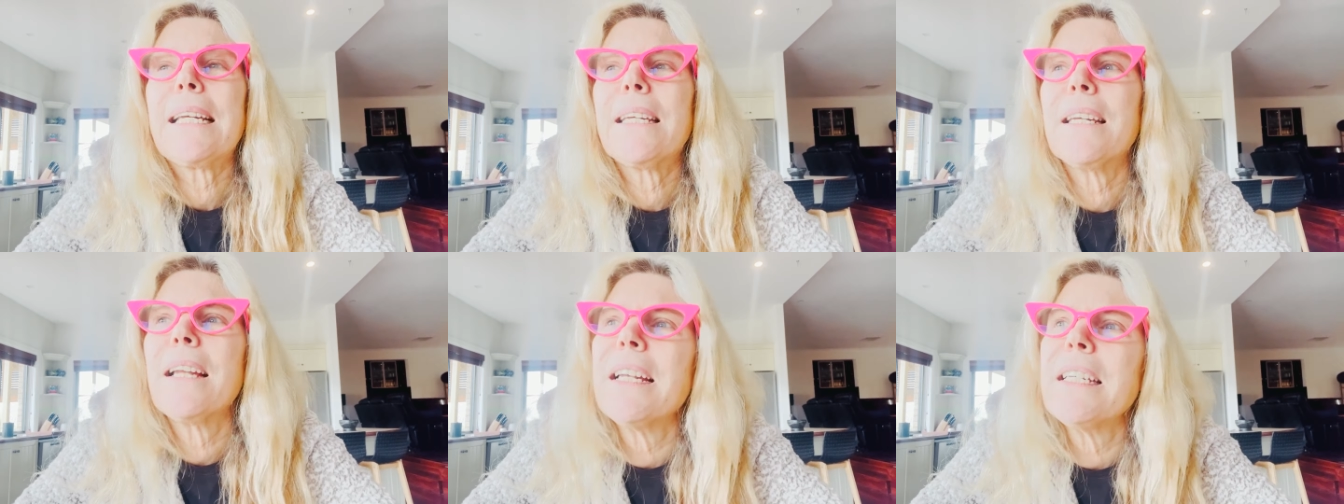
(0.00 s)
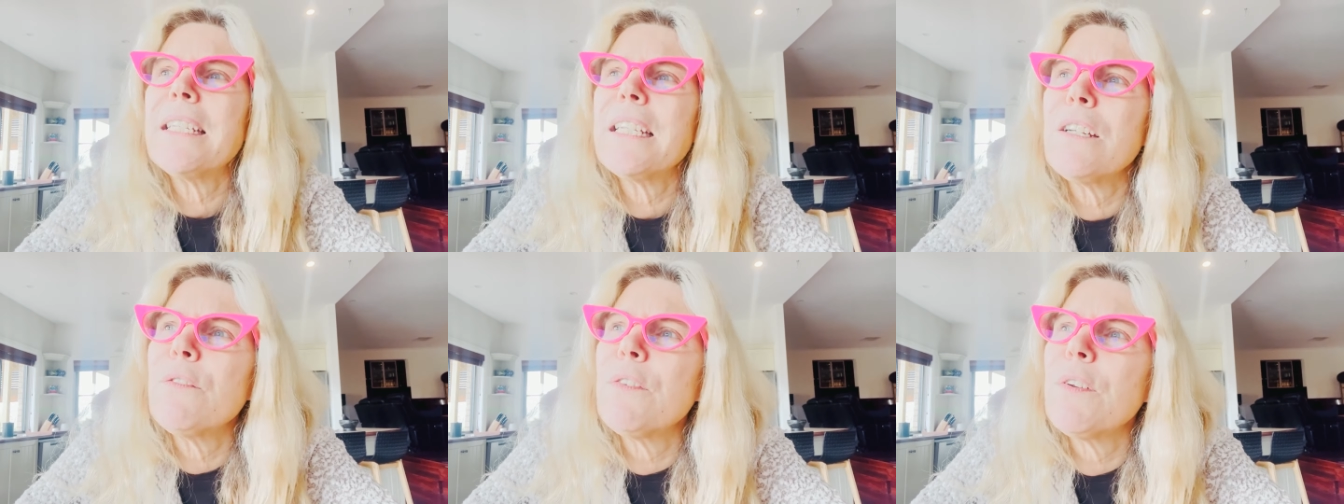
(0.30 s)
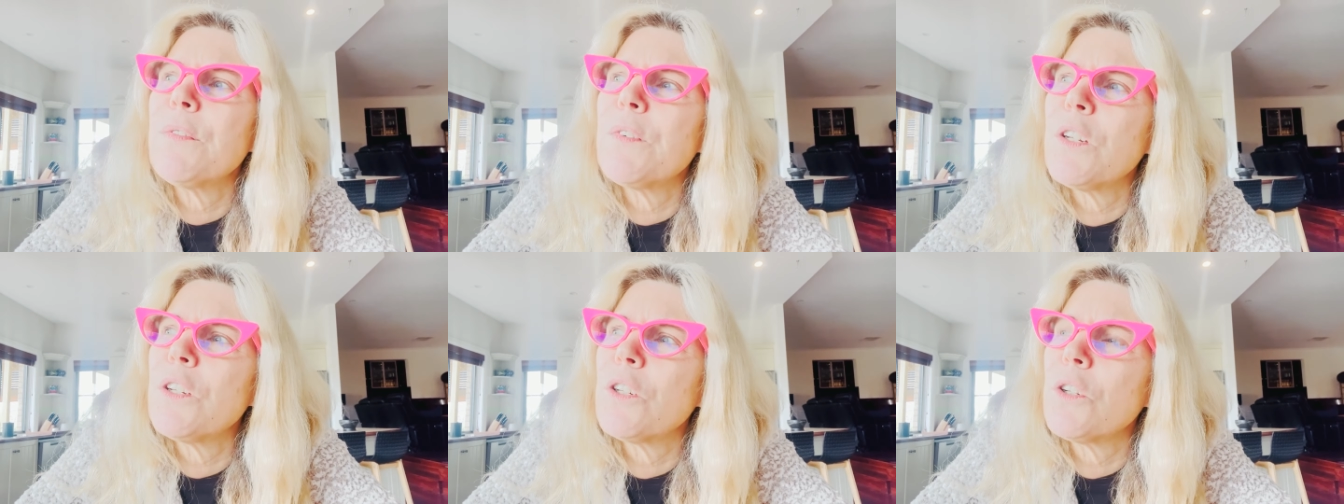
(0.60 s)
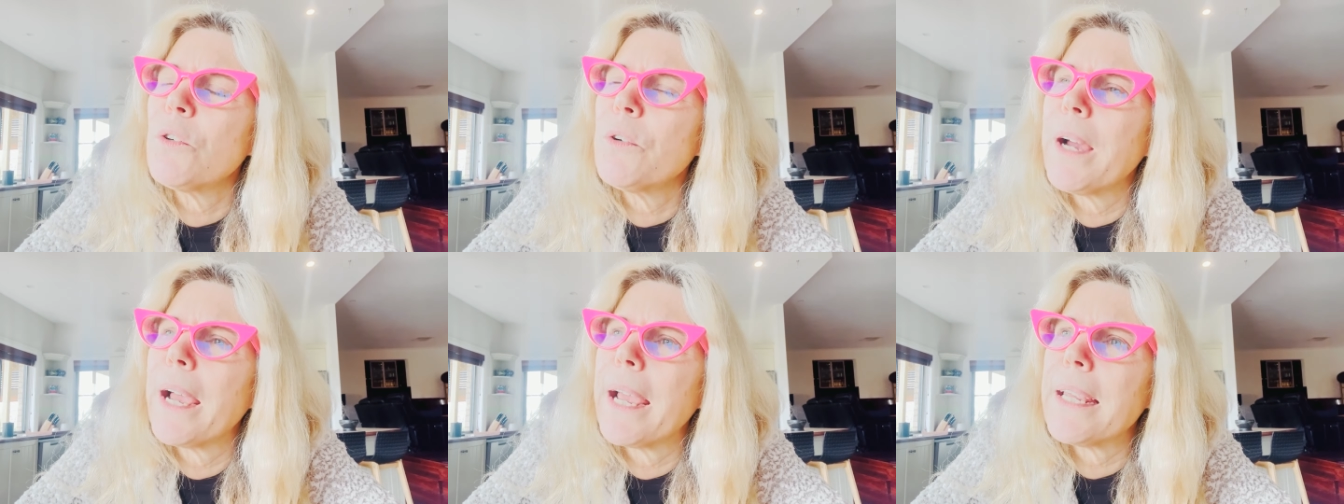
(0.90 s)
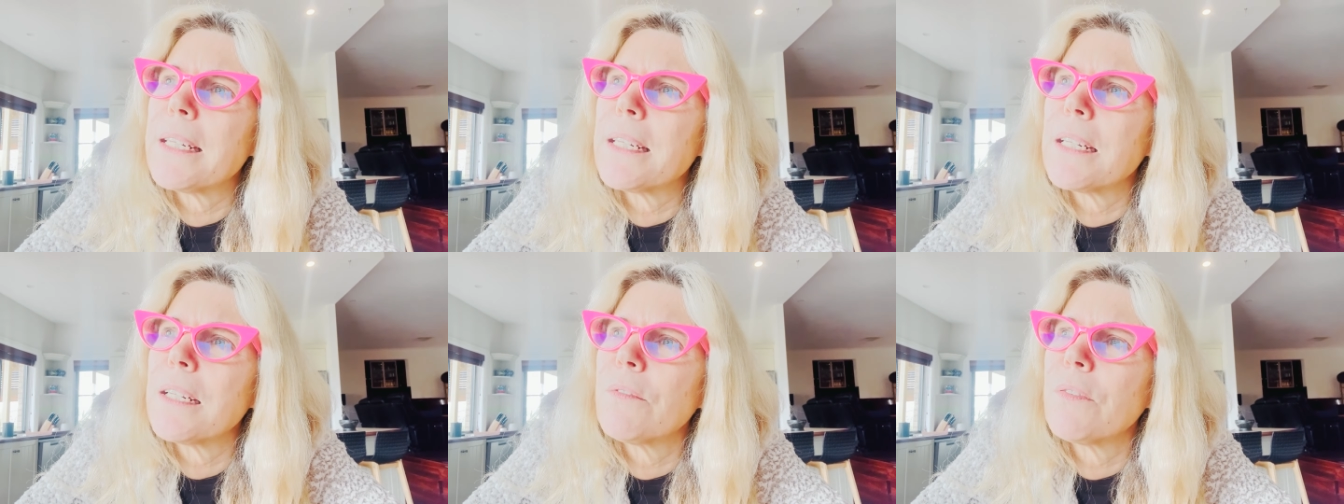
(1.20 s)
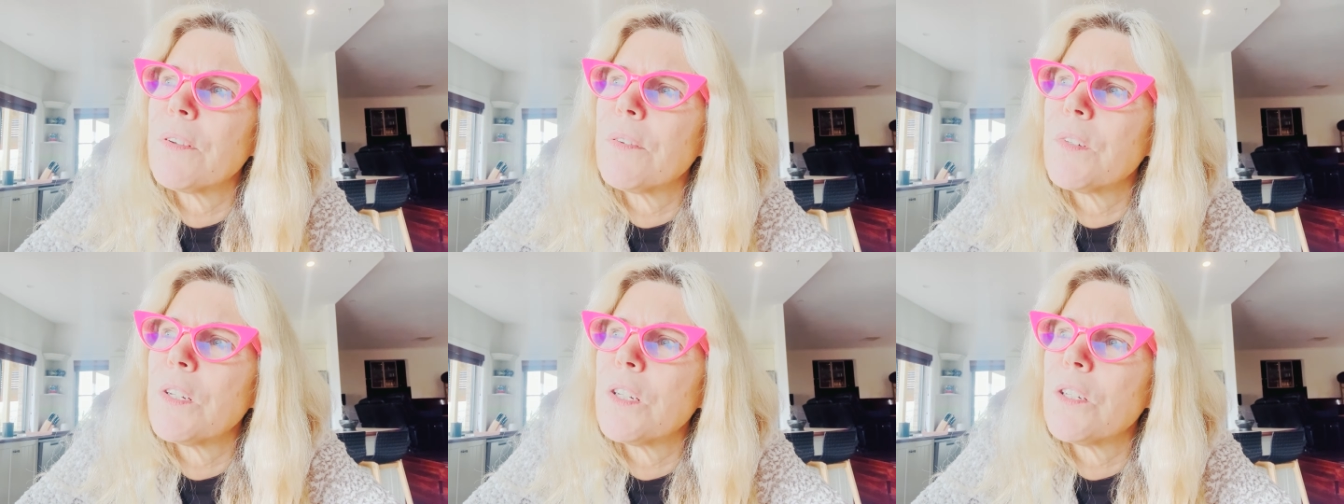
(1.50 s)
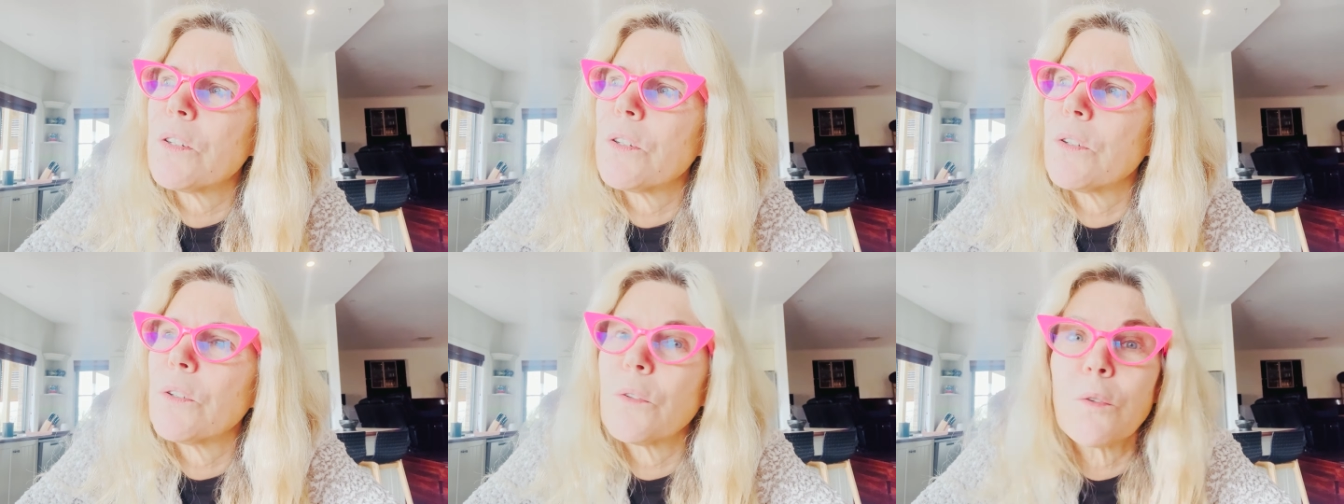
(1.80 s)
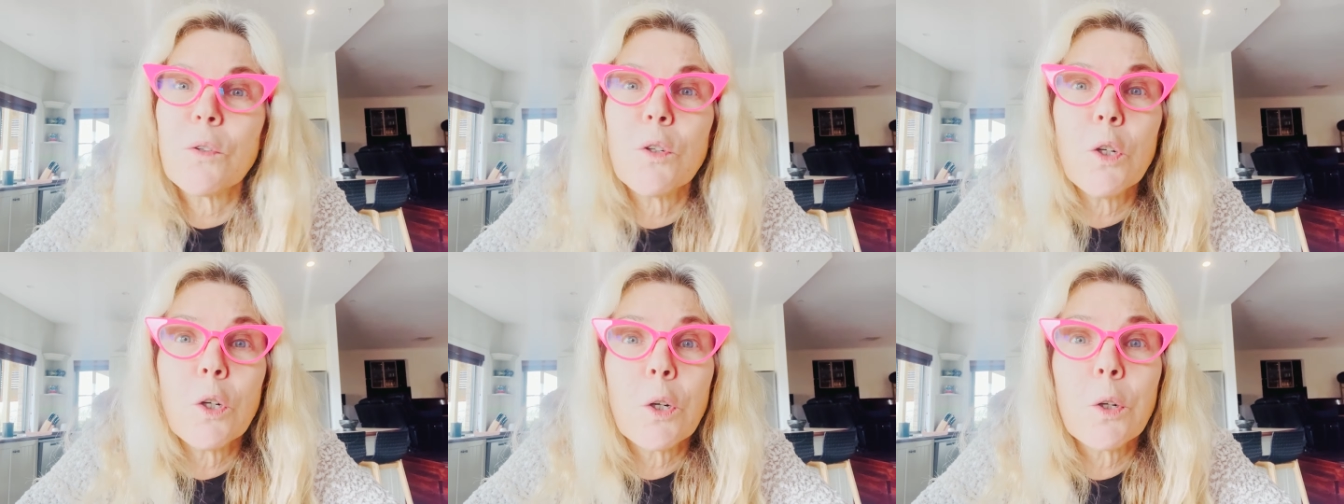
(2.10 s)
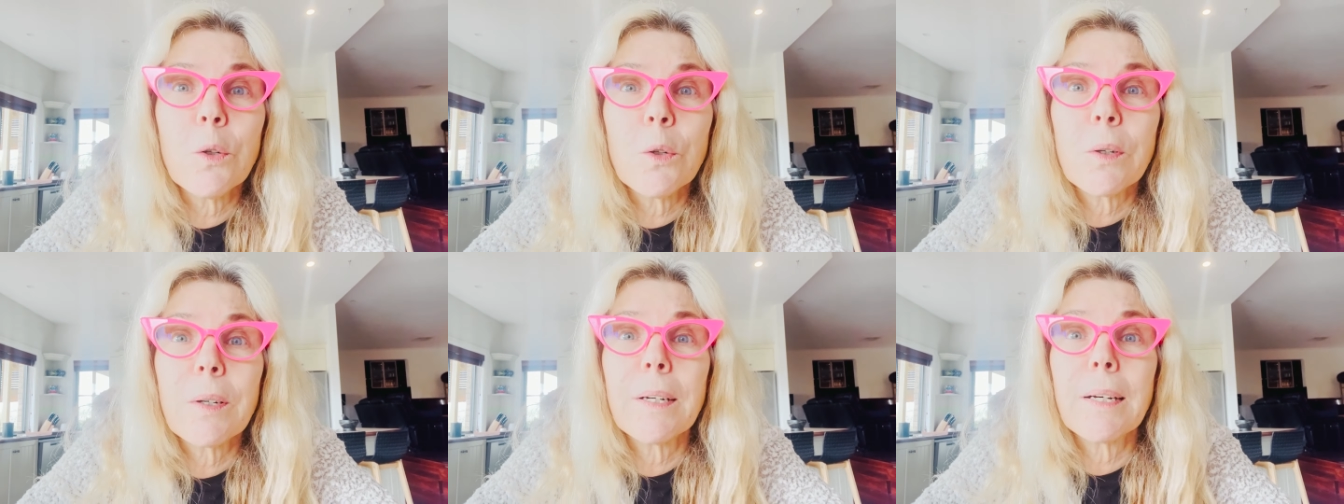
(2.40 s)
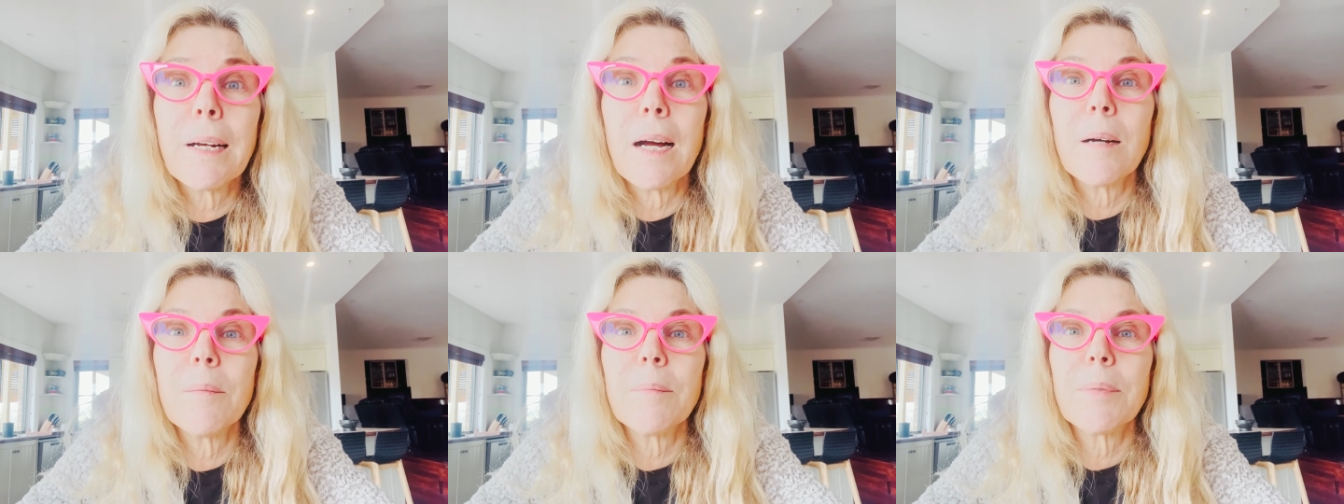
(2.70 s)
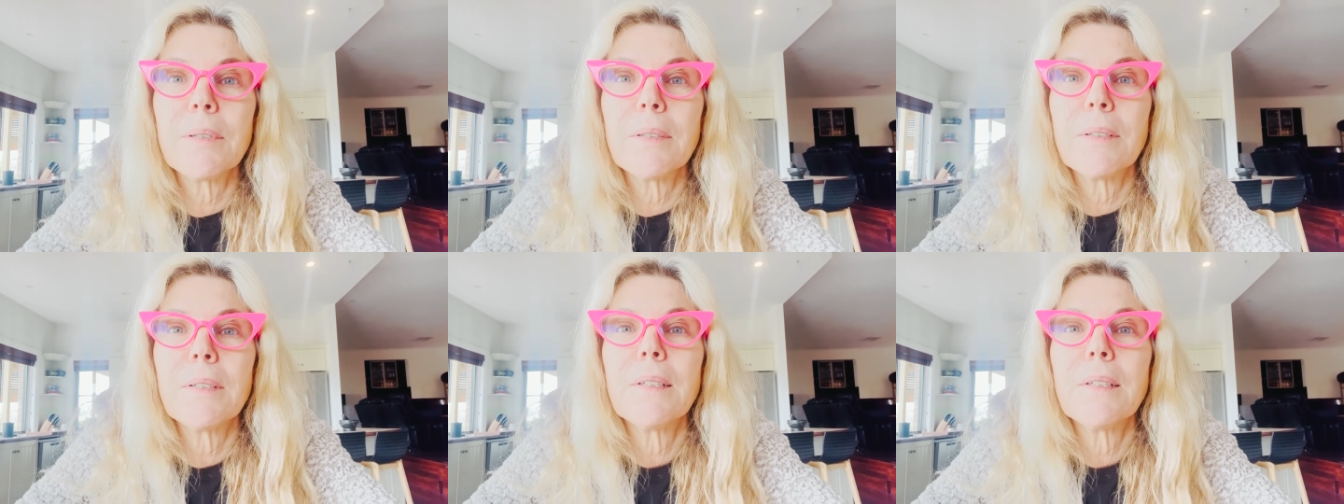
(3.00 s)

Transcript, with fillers: 1952 or 1852. You can look it up.